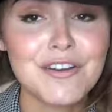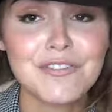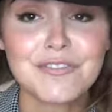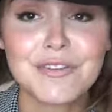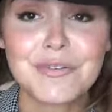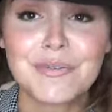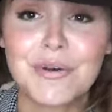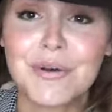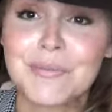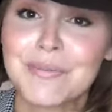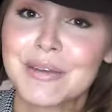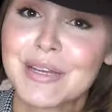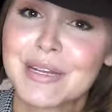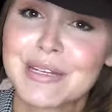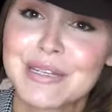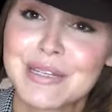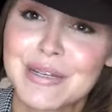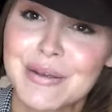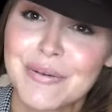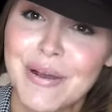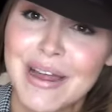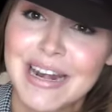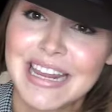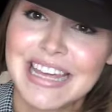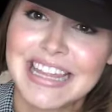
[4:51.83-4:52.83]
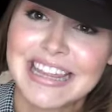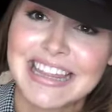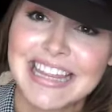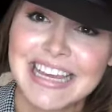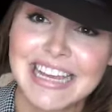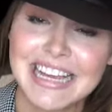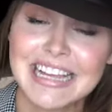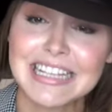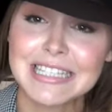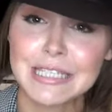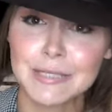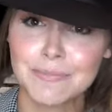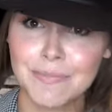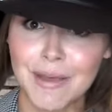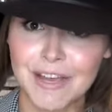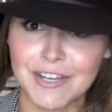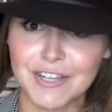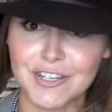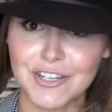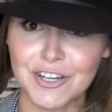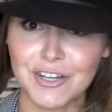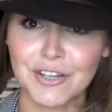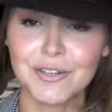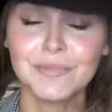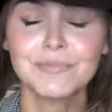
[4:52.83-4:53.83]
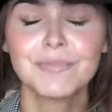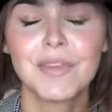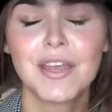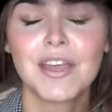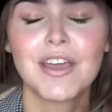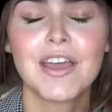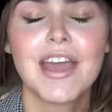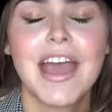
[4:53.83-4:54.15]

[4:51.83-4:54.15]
if you want me to do anything special.